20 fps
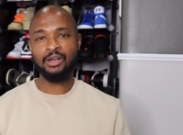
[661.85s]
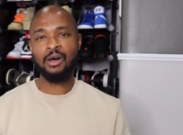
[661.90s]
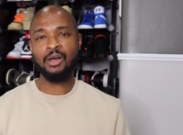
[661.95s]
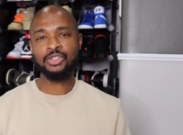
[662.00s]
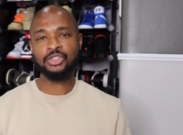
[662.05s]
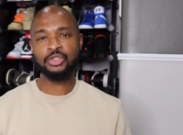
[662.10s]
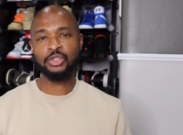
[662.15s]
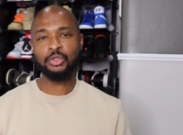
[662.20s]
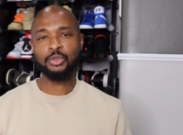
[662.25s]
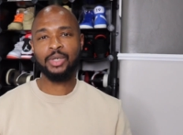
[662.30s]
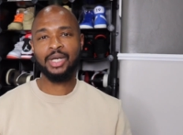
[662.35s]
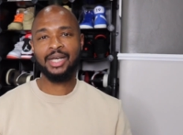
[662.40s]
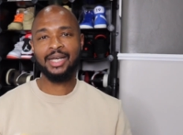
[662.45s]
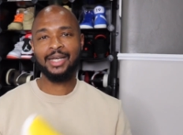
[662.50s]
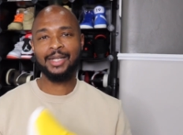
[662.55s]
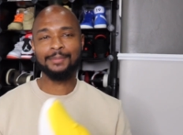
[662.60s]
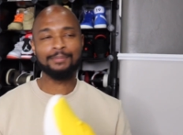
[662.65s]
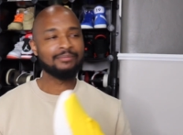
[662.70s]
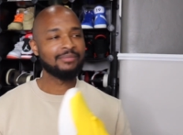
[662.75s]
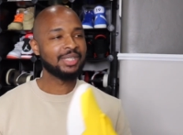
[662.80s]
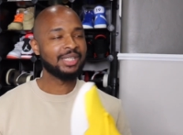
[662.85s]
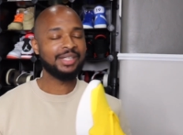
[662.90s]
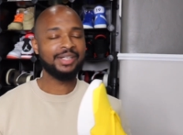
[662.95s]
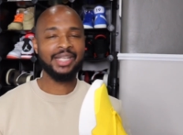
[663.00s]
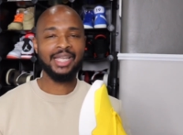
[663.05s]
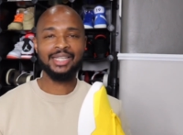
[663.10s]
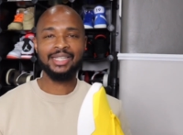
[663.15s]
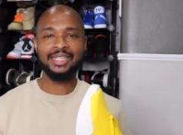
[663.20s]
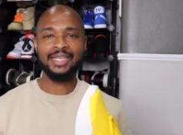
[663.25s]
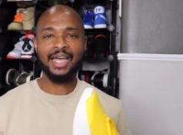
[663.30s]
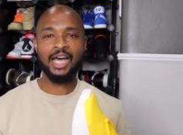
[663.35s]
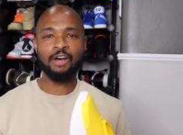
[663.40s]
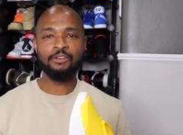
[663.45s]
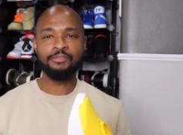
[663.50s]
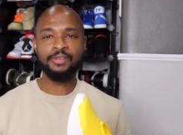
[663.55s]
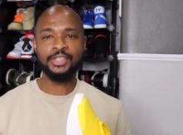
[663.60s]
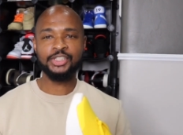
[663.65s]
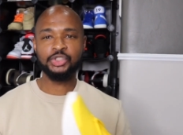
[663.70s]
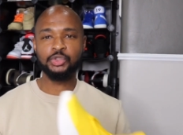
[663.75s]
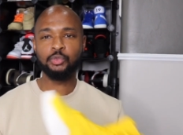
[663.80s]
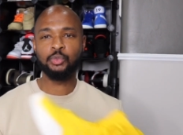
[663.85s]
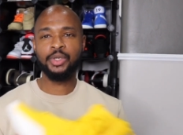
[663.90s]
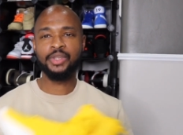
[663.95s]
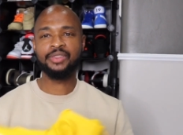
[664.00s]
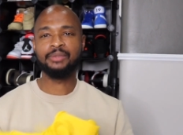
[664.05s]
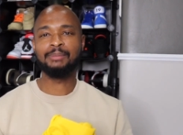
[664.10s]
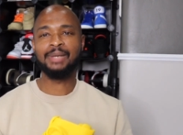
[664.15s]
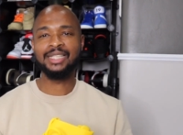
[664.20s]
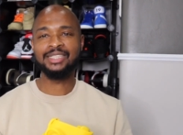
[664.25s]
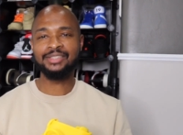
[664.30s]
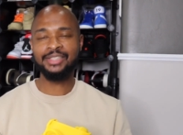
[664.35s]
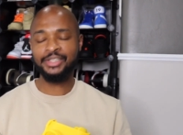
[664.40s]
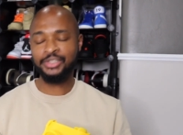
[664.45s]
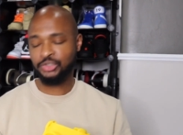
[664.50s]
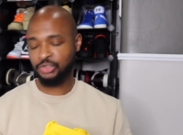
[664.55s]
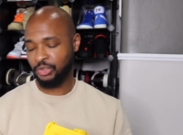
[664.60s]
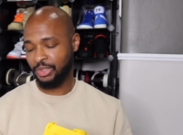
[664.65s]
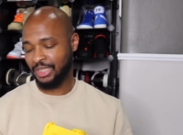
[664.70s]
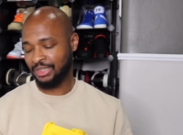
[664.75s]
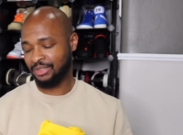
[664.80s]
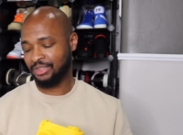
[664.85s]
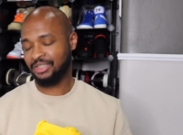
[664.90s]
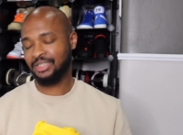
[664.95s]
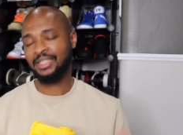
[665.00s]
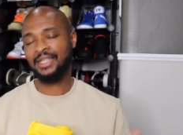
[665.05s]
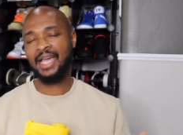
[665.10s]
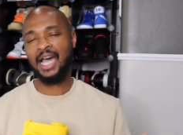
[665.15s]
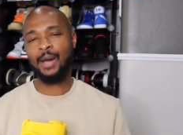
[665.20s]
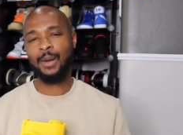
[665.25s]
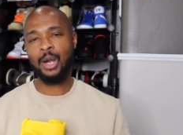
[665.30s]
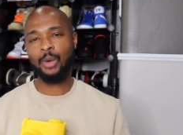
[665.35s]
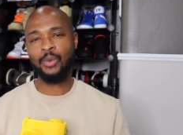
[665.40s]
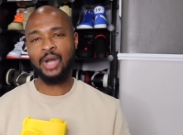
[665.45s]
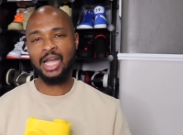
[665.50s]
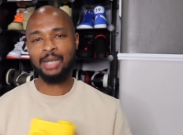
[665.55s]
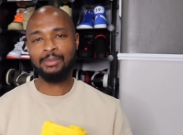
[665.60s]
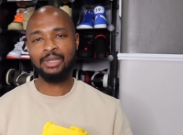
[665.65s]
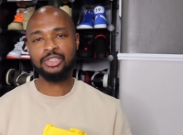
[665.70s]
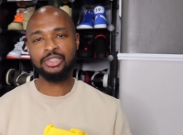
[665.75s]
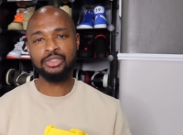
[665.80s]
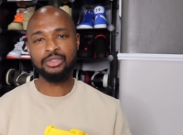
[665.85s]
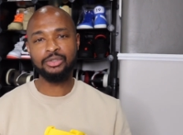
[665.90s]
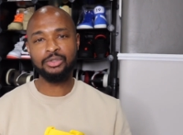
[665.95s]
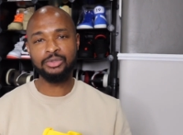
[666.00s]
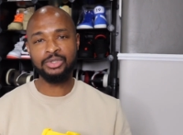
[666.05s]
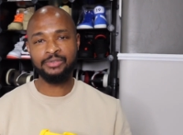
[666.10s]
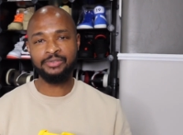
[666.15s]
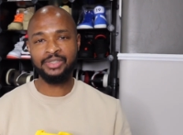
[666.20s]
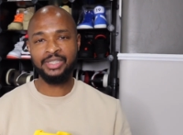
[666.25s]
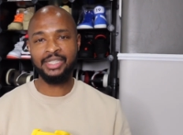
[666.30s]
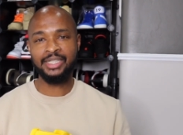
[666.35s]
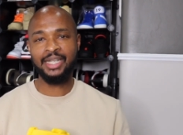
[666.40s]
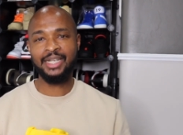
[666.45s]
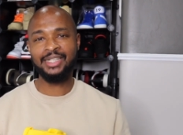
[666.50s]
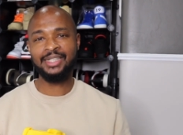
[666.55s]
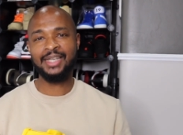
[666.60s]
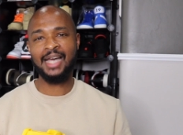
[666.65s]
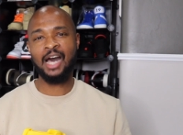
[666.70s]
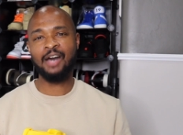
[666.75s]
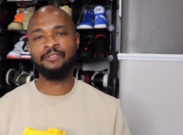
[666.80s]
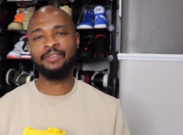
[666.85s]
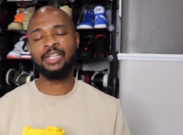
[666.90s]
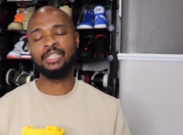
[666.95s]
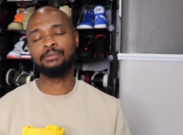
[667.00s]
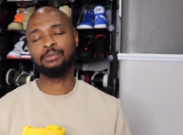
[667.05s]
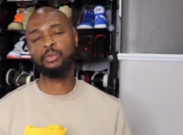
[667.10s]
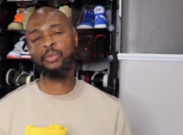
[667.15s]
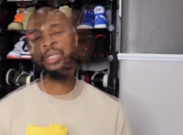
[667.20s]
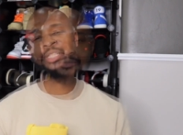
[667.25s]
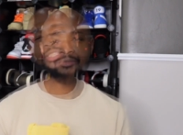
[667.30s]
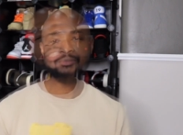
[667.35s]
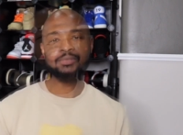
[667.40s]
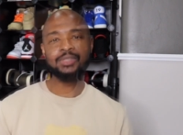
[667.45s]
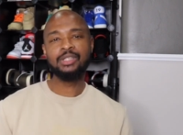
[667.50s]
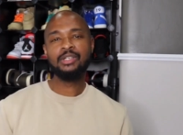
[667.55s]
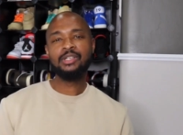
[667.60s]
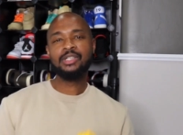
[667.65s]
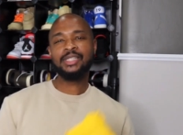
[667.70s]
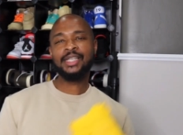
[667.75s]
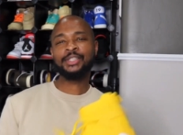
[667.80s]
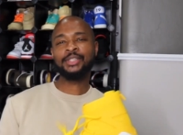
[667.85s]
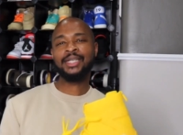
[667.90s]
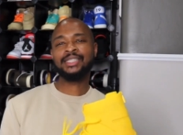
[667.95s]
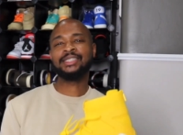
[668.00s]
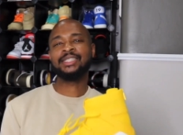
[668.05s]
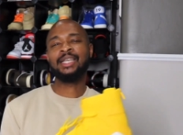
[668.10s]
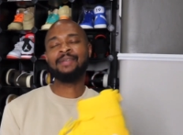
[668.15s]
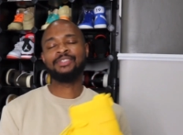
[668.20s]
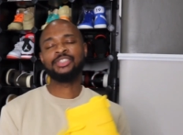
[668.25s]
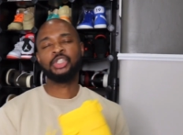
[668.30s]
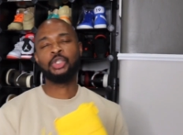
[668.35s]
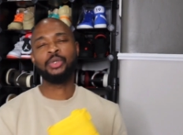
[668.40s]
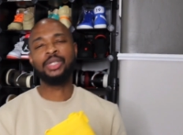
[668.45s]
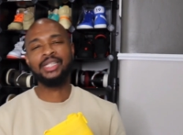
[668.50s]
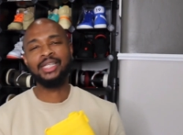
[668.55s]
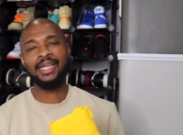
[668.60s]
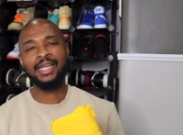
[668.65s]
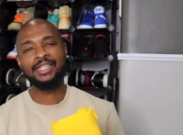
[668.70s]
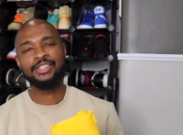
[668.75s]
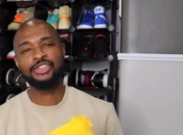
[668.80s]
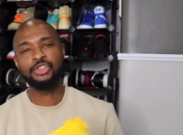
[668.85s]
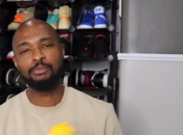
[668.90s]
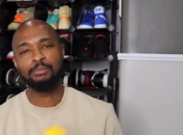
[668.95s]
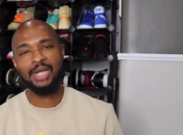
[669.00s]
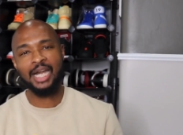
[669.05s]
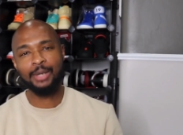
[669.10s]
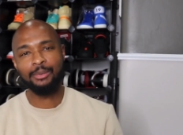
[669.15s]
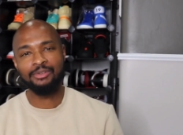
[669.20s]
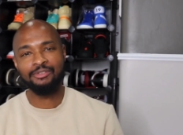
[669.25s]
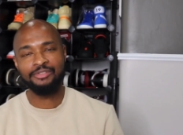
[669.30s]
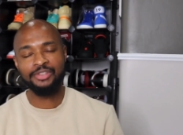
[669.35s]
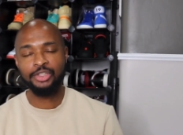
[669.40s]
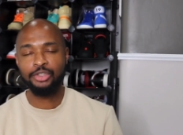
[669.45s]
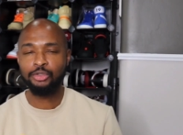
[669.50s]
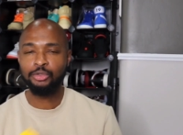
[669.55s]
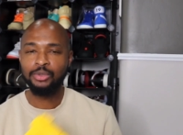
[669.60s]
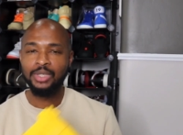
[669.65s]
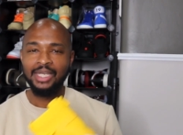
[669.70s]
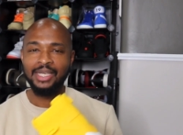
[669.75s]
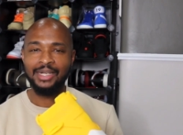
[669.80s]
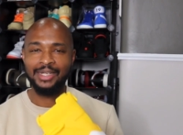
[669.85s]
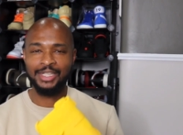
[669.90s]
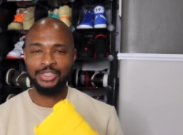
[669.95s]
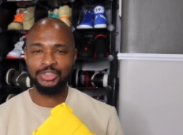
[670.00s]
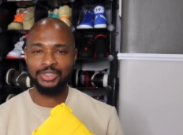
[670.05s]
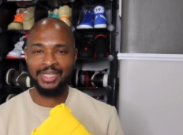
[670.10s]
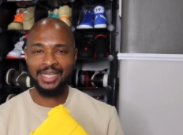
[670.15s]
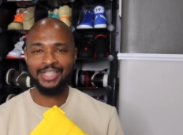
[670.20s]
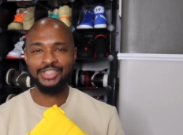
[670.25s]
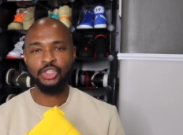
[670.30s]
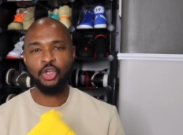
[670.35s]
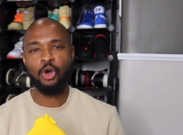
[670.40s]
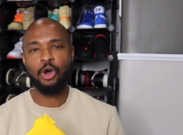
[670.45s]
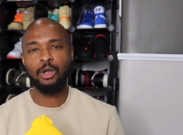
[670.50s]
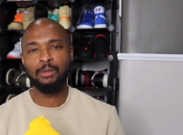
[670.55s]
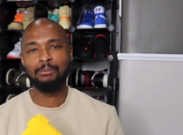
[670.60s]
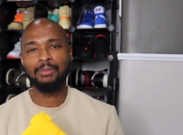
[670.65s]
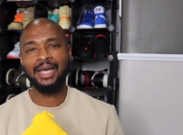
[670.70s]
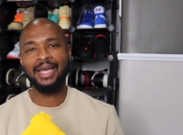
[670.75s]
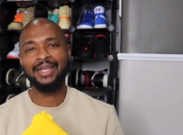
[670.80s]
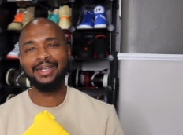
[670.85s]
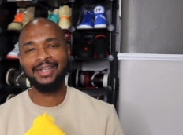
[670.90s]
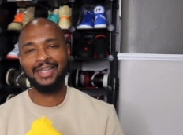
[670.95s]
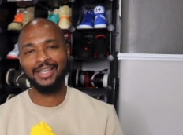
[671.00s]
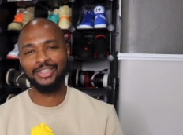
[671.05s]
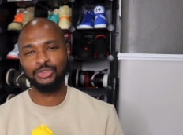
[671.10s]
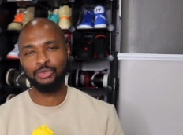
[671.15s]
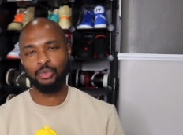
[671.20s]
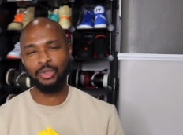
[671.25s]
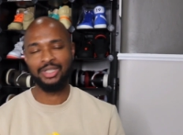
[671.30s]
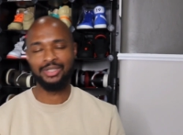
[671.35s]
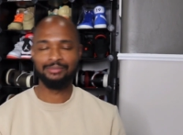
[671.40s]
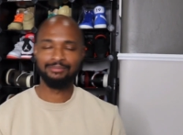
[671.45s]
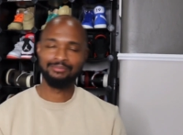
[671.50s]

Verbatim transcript: I also do daily outfits with my sneakers so you guys can see how I rock my shoes if you need any outfit inspiration. Thank you guys again for tuning in to my review. Catch you guys on my next one.